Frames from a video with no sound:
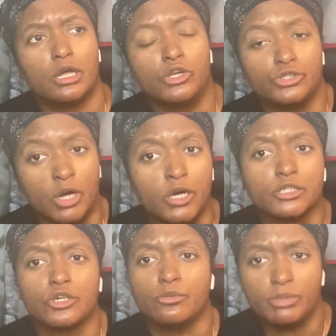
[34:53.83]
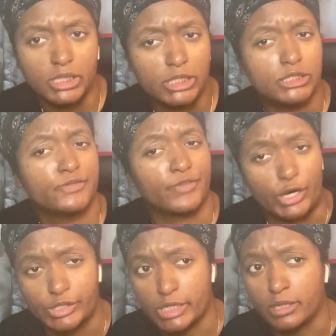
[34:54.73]
Naruto, Bleach,
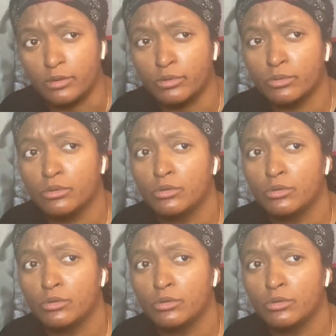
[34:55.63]
Fairy Tail.